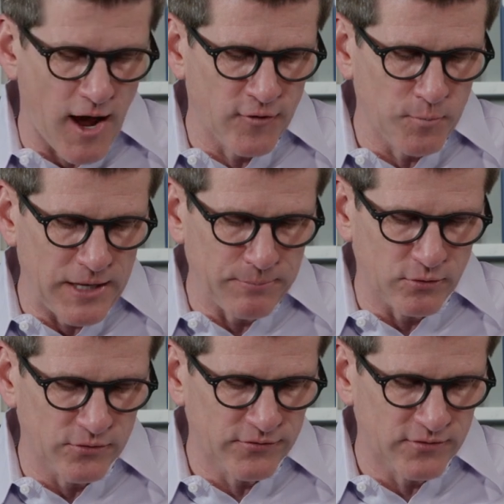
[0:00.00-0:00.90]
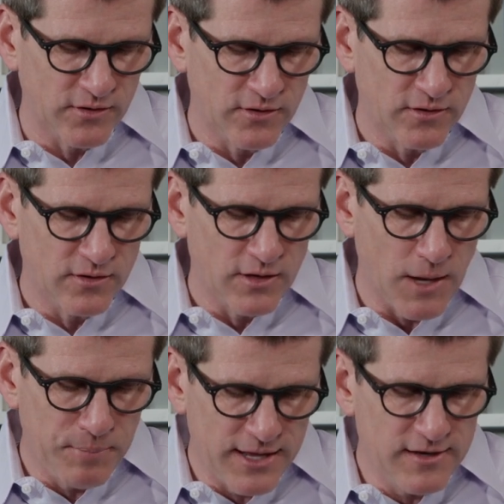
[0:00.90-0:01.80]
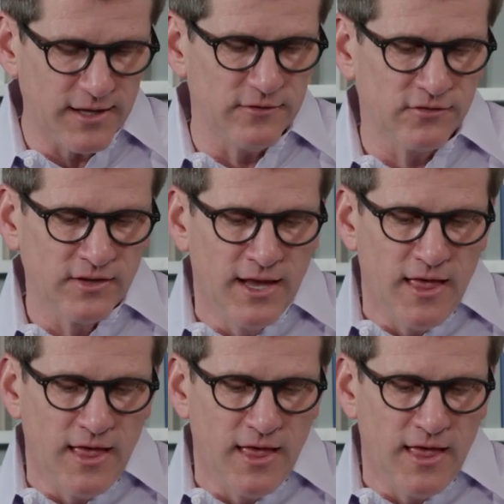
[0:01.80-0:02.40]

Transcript: other people's opinions.